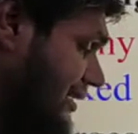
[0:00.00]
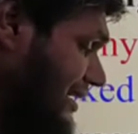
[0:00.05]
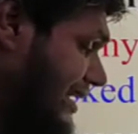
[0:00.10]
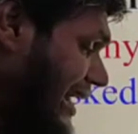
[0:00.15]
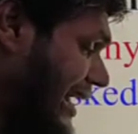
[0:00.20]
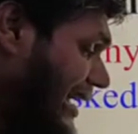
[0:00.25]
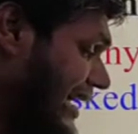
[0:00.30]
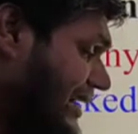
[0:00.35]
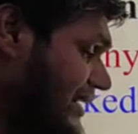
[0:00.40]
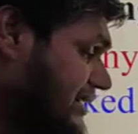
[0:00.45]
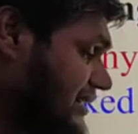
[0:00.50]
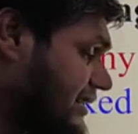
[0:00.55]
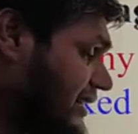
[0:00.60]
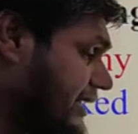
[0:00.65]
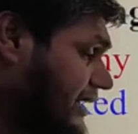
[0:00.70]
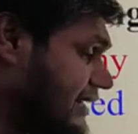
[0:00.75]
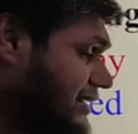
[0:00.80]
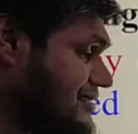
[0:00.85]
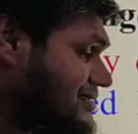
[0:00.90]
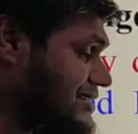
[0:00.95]
and
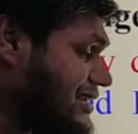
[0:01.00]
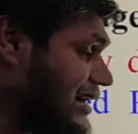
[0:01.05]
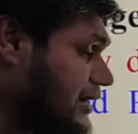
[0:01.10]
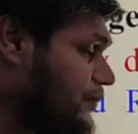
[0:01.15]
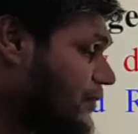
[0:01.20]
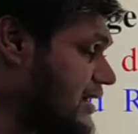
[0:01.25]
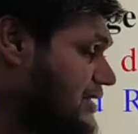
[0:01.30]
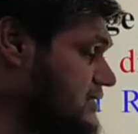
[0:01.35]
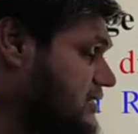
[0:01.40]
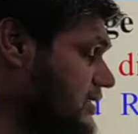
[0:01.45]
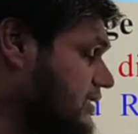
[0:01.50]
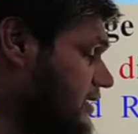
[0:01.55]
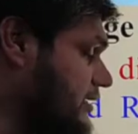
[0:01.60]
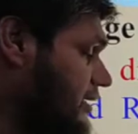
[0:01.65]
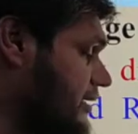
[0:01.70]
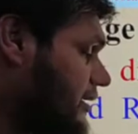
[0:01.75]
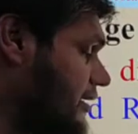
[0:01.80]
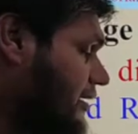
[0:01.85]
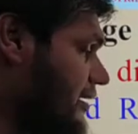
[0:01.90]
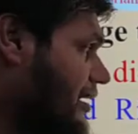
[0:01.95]
then surprisingly,
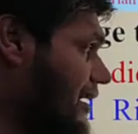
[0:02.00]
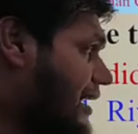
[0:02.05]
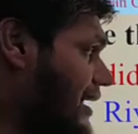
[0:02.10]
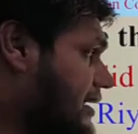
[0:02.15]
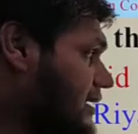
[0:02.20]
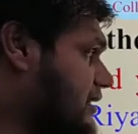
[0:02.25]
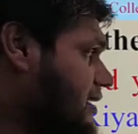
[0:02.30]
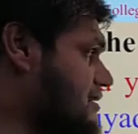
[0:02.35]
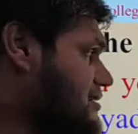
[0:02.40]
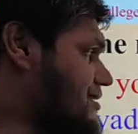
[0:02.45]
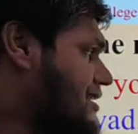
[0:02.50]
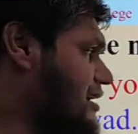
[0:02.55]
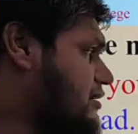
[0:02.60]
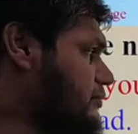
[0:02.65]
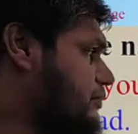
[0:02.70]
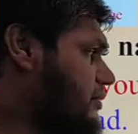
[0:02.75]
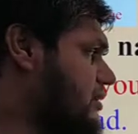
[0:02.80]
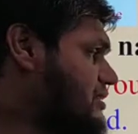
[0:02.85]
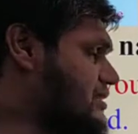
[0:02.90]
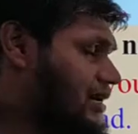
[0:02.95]
and then
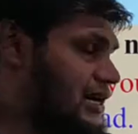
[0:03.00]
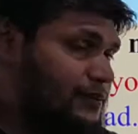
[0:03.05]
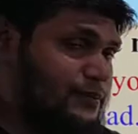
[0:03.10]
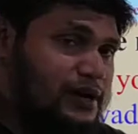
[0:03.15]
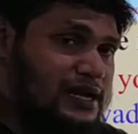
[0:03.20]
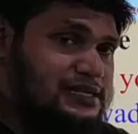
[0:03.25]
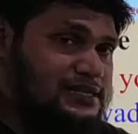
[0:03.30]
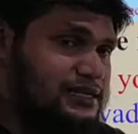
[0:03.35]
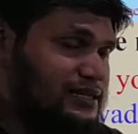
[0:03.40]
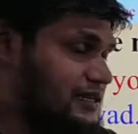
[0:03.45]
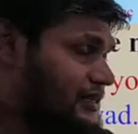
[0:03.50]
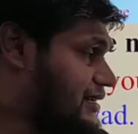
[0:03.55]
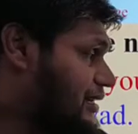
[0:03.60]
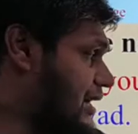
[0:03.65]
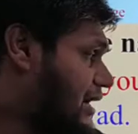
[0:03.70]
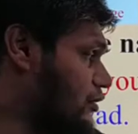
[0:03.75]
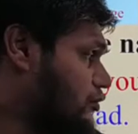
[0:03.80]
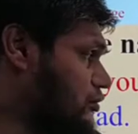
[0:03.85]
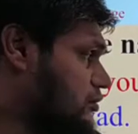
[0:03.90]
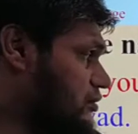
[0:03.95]
surprisingly.
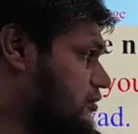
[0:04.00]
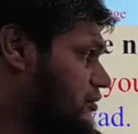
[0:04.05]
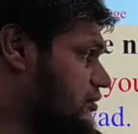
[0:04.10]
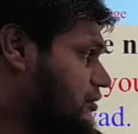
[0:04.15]
Now